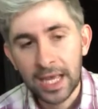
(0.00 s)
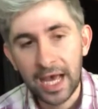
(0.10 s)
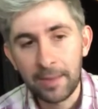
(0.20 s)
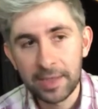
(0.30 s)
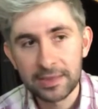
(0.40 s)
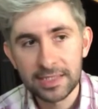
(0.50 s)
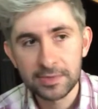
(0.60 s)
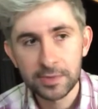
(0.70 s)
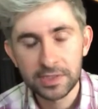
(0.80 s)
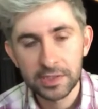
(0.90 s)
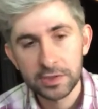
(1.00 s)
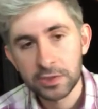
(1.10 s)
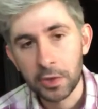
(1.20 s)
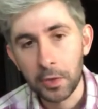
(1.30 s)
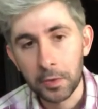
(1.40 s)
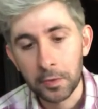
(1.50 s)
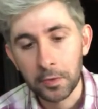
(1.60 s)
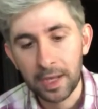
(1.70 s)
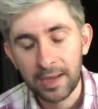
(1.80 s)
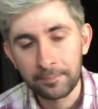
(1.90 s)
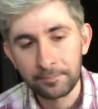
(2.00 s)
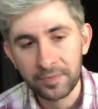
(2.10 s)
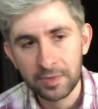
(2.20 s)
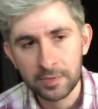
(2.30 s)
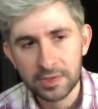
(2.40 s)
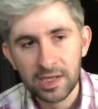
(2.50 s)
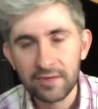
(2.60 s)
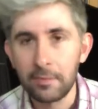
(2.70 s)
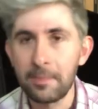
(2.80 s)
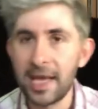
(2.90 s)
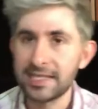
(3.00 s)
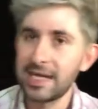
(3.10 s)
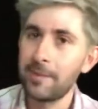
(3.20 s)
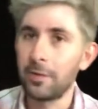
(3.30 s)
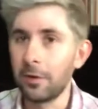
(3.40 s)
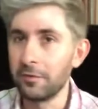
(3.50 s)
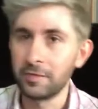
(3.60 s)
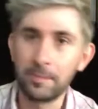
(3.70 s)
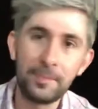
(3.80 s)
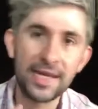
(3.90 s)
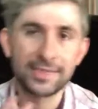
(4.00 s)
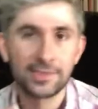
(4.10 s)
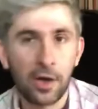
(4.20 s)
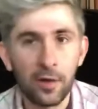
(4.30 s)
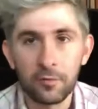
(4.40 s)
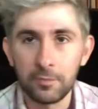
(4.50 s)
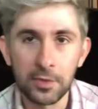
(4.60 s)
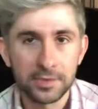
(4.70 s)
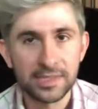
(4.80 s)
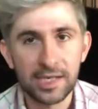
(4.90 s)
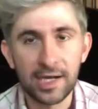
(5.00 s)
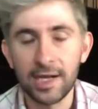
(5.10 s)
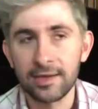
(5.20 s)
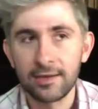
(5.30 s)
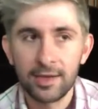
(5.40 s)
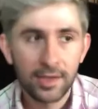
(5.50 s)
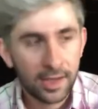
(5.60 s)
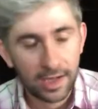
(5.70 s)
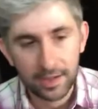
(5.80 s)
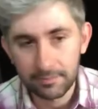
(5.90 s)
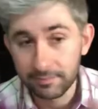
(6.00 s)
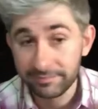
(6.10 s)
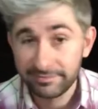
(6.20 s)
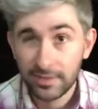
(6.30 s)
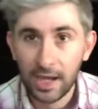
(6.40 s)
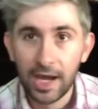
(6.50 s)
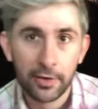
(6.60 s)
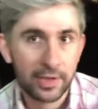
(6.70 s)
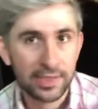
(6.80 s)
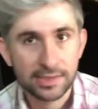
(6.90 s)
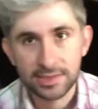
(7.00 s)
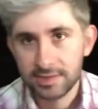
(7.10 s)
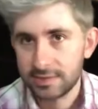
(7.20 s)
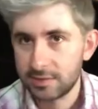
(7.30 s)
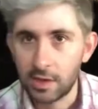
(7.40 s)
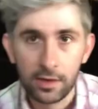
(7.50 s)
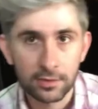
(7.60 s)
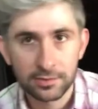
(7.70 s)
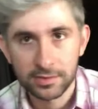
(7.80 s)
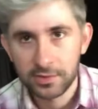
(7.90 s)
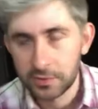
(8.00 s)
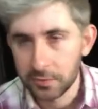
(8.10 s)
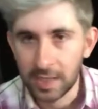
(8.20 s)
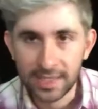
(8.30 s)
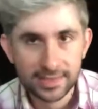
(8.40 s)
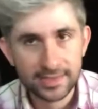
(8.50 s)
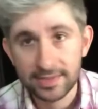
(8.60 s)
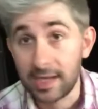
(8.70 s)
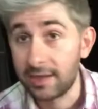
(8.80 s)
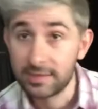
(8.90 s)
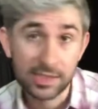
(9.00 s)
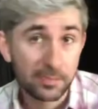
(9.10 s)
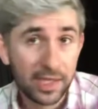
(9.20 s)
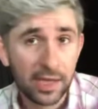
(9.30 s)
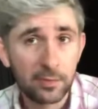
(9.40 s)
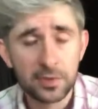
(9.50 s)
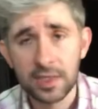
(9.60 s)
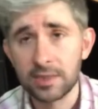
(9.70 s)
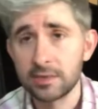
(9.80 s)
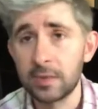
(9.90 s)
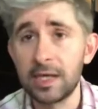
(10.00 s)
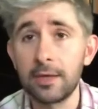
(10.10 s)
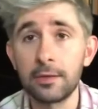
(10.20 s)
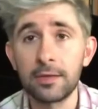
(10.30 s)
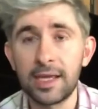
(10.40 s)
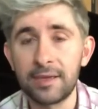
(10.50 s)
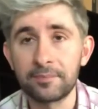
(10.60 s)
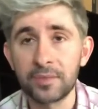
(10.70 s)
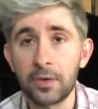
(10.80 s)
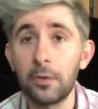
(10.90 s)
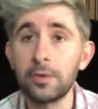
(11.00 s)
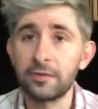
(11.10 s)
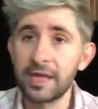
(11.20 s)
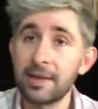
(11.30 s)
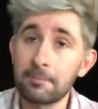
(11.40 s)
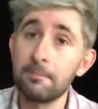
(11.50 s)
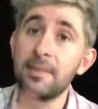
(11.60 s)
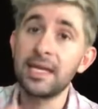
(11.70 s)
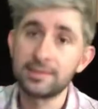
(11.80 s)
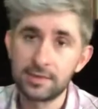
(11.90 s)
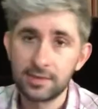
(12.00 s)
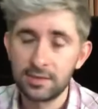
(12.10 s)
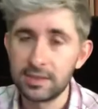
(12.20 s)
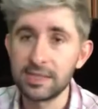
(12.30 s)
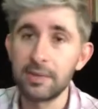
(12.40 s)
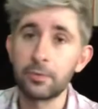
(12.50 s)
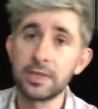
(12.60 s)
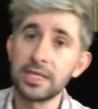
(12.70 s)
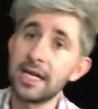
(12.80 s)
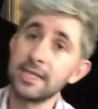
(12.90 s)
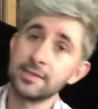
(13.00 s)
And this was a show that was kind of a mashup of the best of Mozart arias, songs, duets, some piano music as well, and all of that meets contemporary dance.